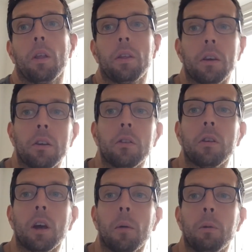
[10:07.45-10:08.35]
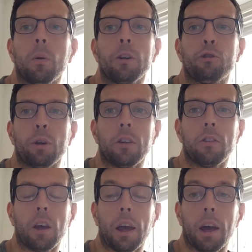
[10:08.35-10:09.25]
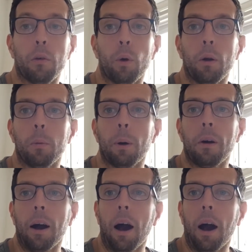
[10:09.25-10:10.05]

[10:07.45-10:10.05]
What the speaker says: things that can be quite tricky to get your head around about